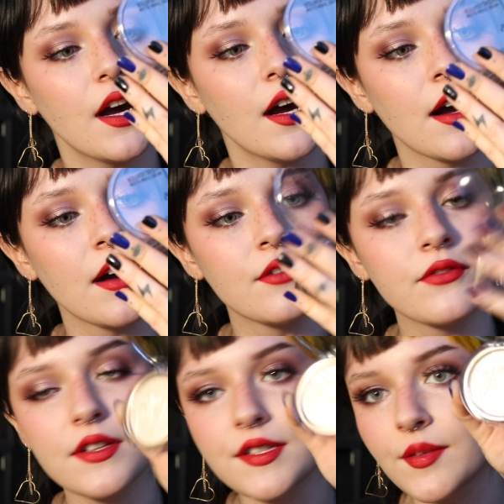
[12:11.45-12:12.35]
of
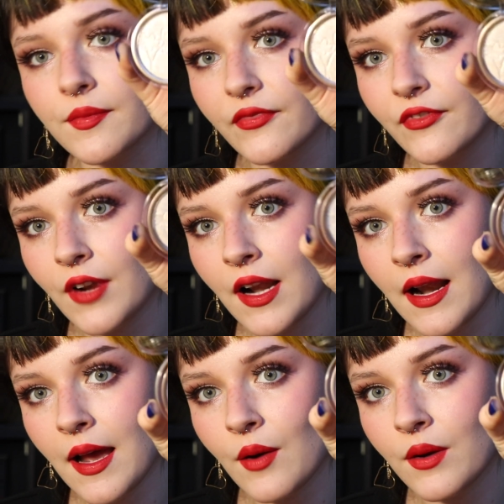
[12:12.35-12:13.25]
some
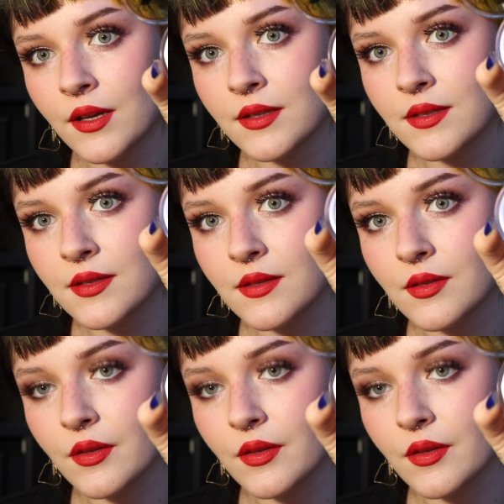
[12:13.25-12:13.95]
flowers.